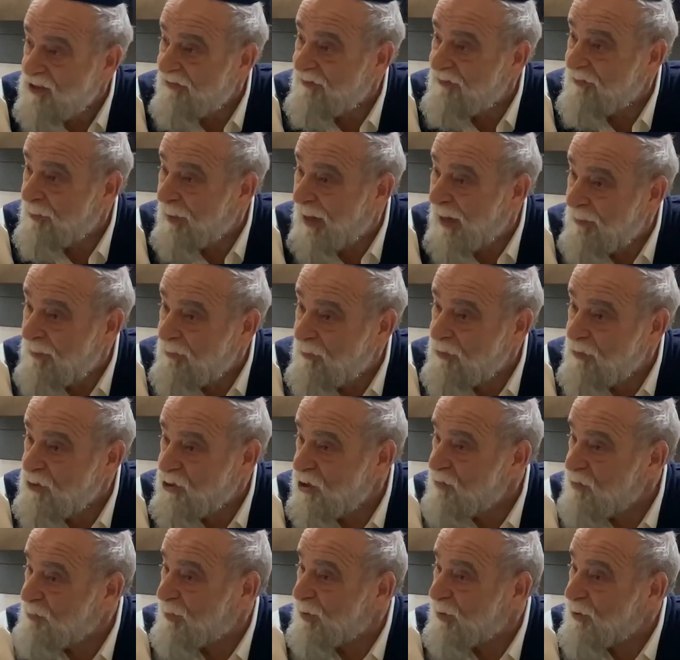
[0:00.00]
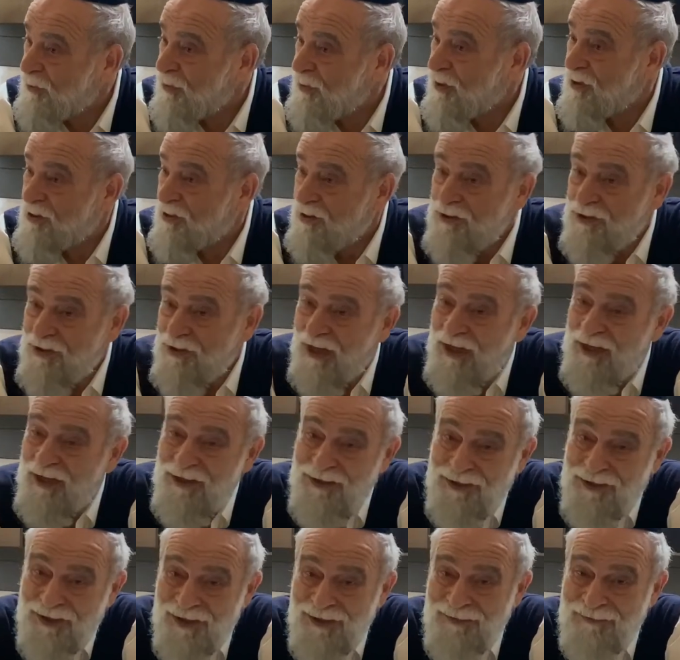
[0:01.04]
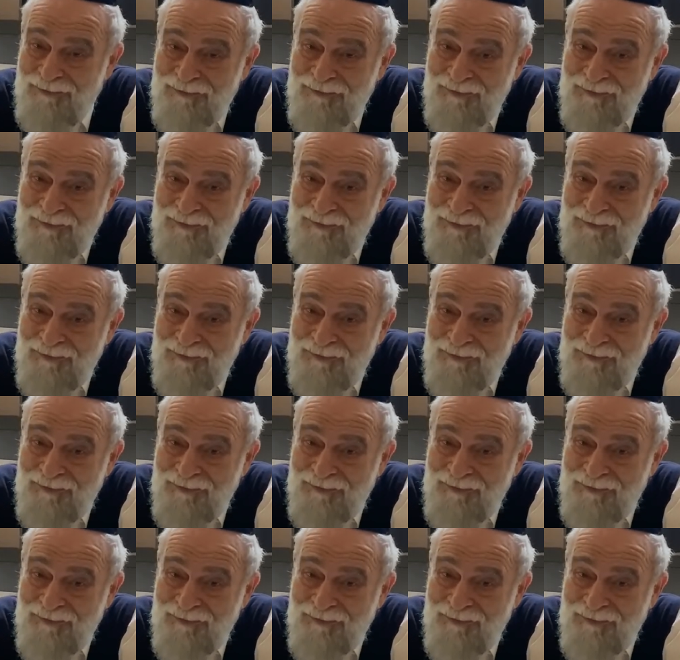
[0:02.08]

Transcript: of the Bible, which has polluted society.